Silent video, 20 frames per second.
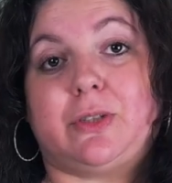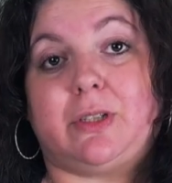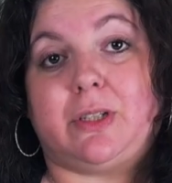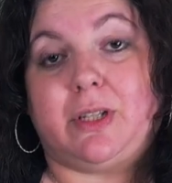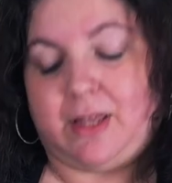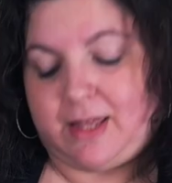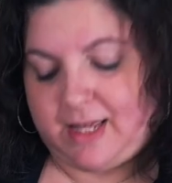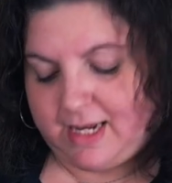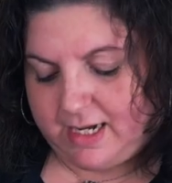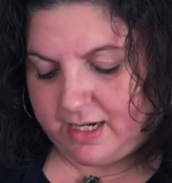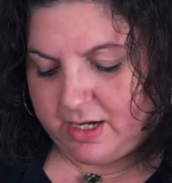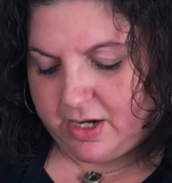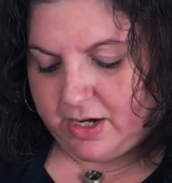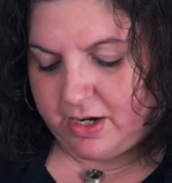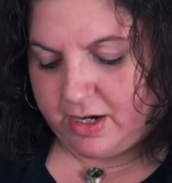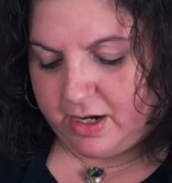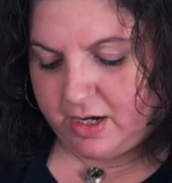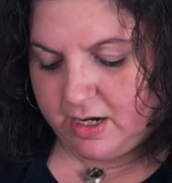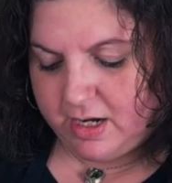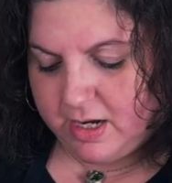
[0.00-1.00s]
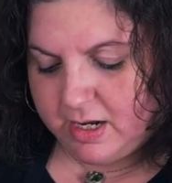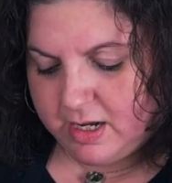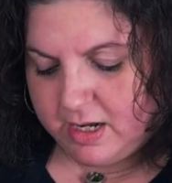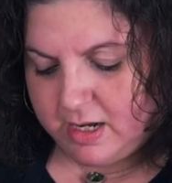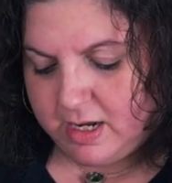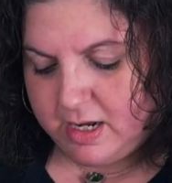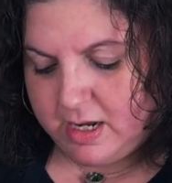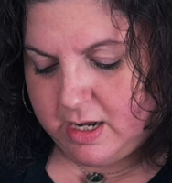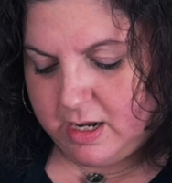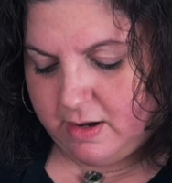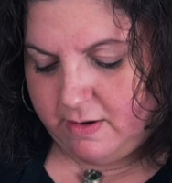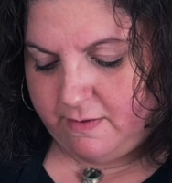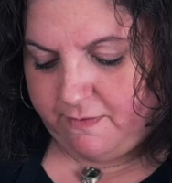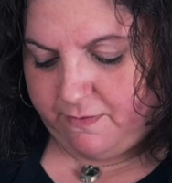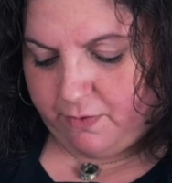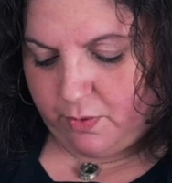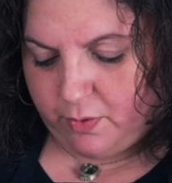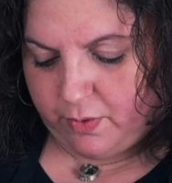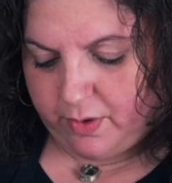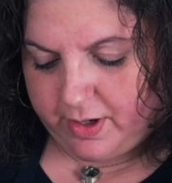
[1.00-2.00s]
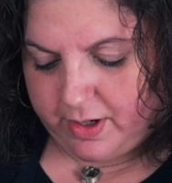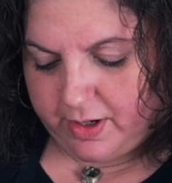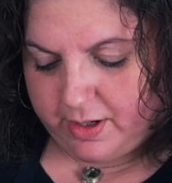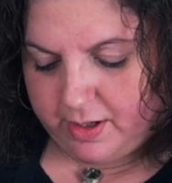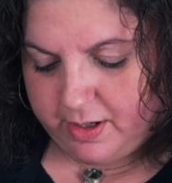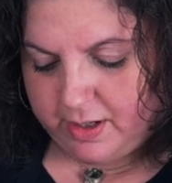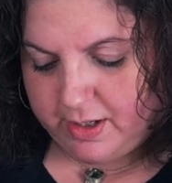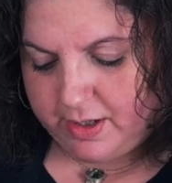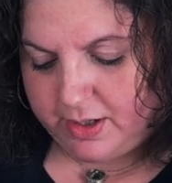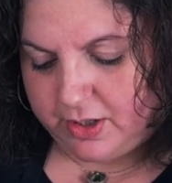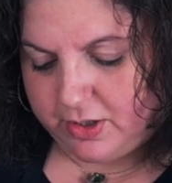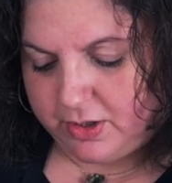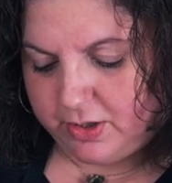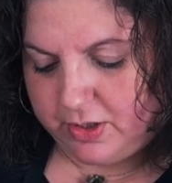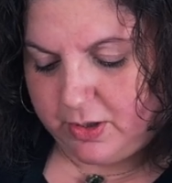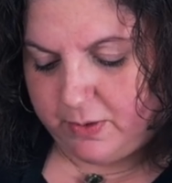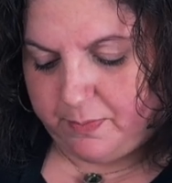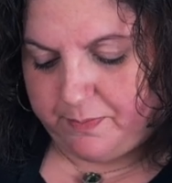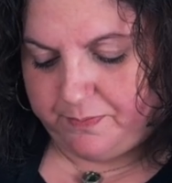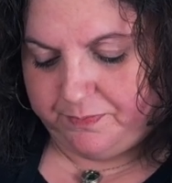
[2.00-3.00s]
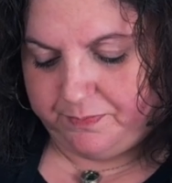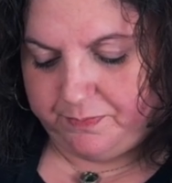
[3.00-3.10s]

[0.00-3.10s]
thickener for the soup.